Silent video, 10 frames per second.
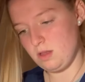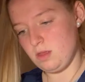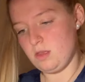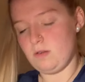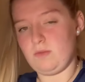
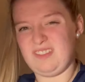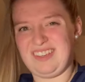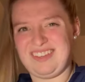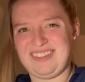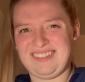Then we'll
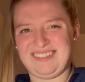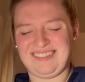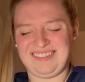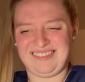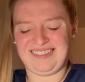take
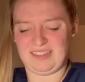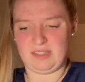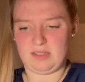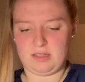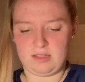
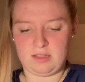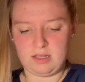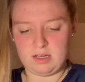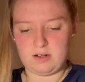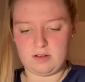
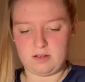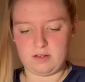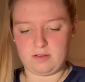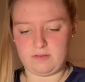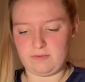that
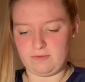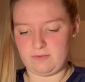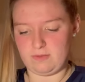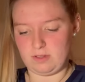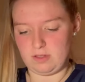off,
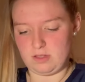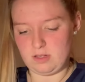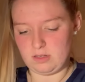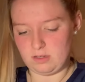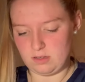
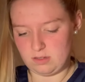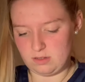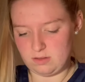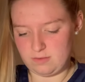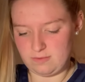this
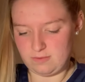off.